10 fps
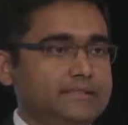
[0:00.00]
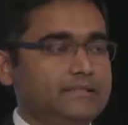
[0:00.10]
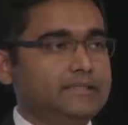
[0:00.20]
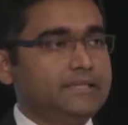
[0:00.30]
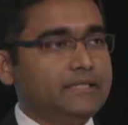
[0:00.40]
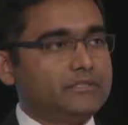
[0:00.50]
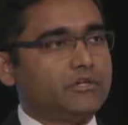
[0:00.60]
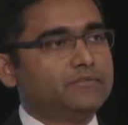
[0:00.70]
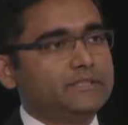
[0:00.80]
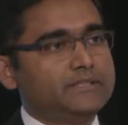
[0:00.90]
And each
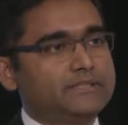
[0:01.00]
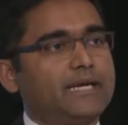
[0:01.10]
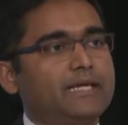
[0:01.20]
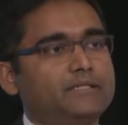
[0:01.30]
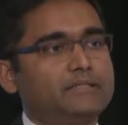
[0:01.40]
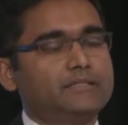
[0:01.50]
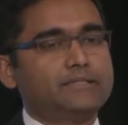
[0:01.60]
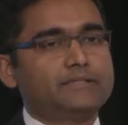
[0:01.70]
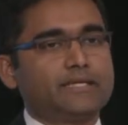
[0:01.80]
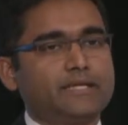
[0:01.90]
of these
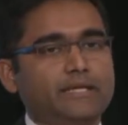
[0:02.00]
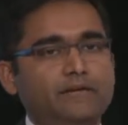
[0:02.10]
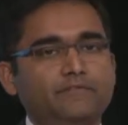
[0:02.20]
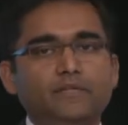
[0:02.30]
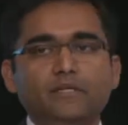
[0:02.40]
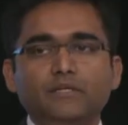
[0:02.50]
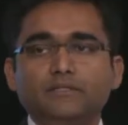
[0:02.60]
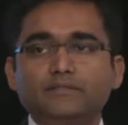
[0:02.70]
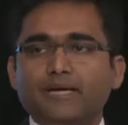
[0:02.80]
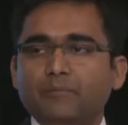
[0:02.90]
categories can have
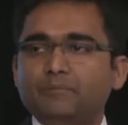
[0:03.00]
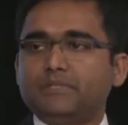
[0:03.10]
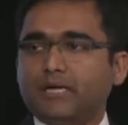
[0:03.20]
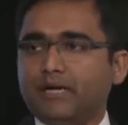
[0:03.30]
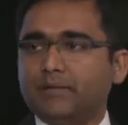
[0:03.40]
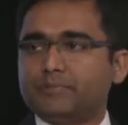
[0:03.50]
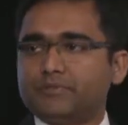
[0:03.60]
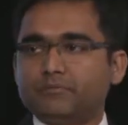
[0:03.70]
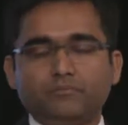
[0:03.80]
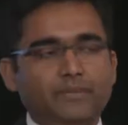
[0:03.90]

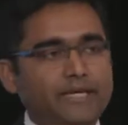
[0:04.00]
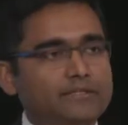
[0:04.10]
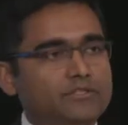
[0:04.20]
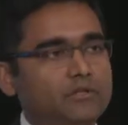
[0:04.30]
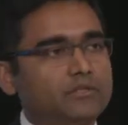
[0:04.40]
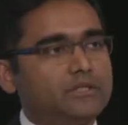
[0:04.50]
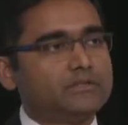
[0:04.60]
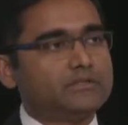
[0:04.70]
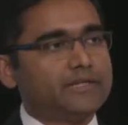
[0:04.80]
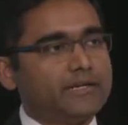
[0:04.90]
subtypes based on the
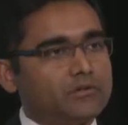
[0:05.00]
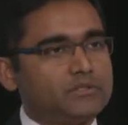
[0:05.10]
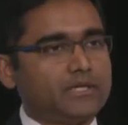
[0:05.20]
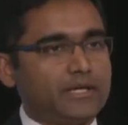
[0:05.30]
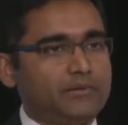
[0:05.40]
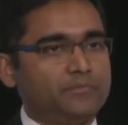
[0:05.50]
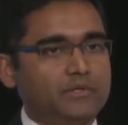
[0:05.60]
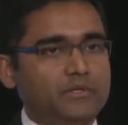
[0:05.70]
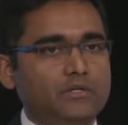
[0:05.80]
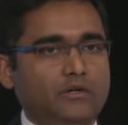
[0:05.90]
serotype
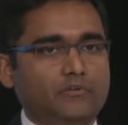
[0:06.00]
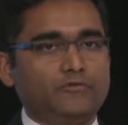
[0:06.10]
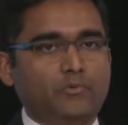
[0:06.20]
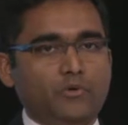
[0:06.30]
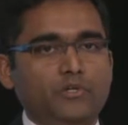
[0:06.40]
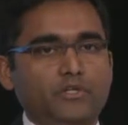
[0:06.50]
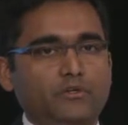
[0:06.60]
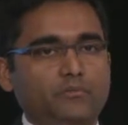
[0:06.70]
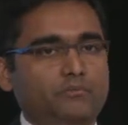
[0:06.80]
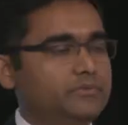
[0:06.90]
of
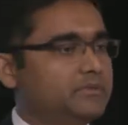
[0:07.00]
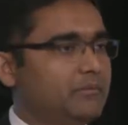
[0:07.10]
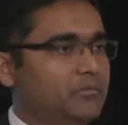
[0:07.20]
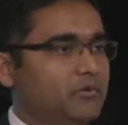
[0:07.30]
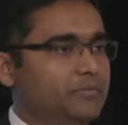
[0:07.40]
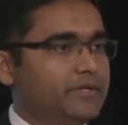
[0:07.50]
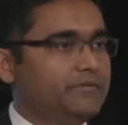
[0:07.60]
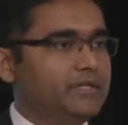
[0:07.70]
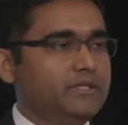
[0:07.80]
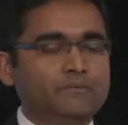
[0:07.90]
polio,
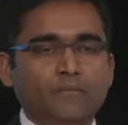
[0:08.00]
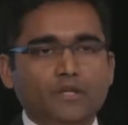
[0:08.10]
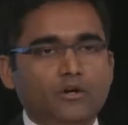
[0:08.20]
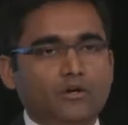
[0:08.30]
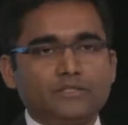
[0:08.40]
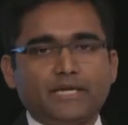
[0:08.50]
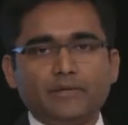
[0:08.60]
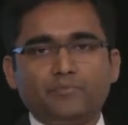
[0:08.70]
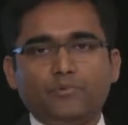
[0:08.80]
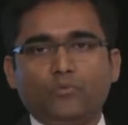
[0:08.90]
WPV, or
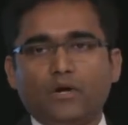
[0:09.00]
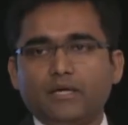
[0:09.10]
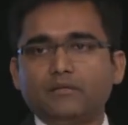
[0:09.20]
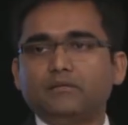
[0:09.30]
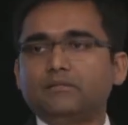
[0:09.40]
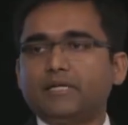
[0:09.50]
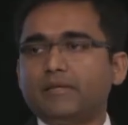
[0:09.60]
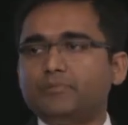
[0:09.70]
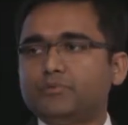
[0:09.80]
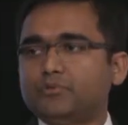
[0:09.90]
type 1,
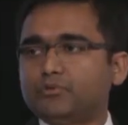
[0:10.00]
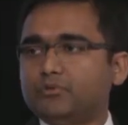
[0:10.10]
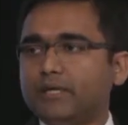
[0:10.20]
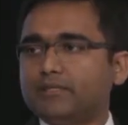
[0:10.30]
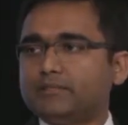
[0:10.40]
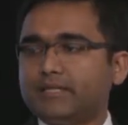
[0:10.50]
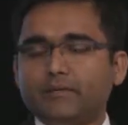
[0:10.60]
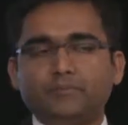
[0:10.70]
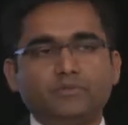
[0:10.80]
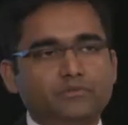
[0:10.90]
type 2, and
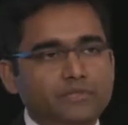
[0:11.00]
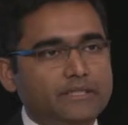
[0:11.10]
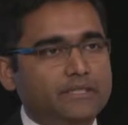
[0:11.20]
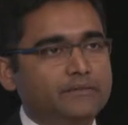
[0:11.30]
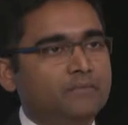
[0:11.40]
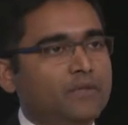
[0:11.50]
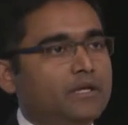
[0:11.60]
type 3.